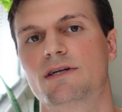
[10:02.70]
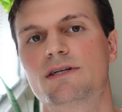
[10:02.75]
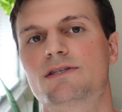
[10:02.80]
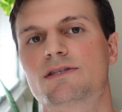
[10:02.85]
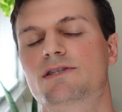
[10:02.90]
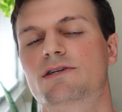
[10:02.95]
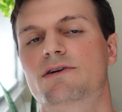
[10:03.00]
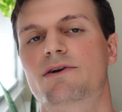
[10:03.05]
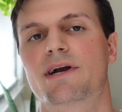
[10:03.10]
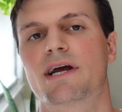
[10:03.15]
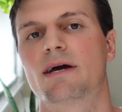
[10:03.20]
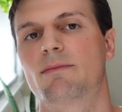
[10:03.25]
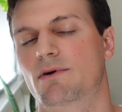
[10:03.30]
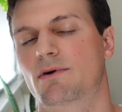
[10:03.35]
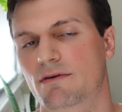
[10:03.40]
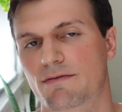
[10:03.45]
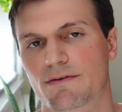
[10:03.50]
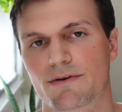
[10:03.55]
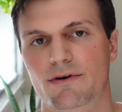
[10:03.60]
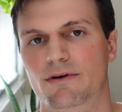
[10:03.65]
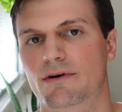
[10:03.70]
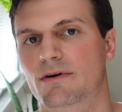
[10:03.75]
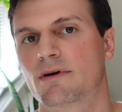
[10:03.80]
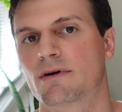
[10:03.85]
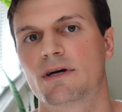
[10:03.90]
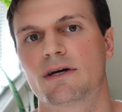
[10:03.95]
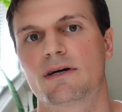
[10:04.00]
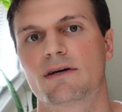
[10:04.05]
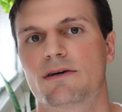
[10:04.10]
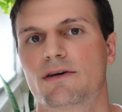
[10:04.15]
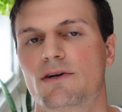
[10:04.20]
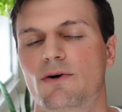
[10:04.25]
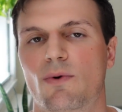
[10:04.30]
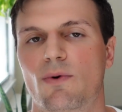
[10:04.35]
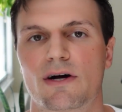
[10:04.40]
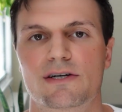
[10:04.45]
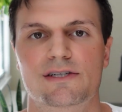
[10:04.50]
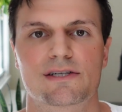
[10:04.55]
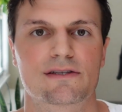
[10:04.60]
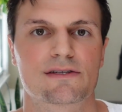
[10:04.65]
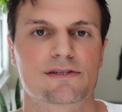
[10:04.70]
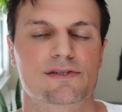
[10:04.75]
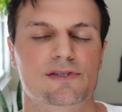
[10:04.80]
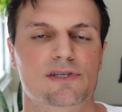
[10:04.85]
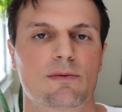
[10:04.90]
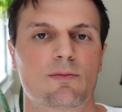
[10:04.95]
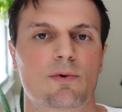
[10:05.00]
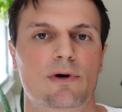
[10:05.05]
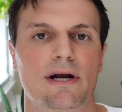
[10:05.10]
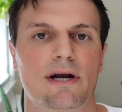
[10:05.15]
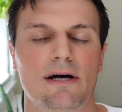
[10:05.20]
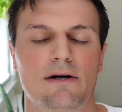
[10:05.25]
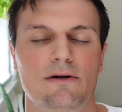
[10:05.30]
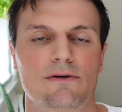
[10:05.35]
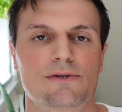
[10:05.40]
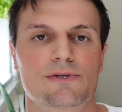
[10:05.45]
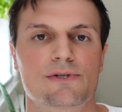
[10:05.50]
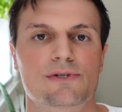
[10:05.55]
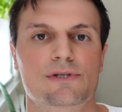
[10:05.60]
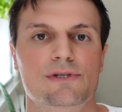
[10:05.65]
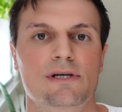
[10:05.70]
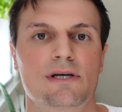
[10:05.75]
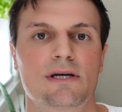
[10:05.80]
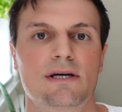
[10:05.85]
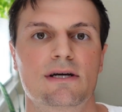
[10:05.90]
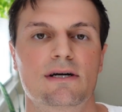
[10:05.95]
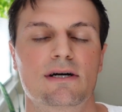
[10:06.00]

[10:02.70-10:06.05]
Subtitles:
Instagram, or if you're watching this somewhere else.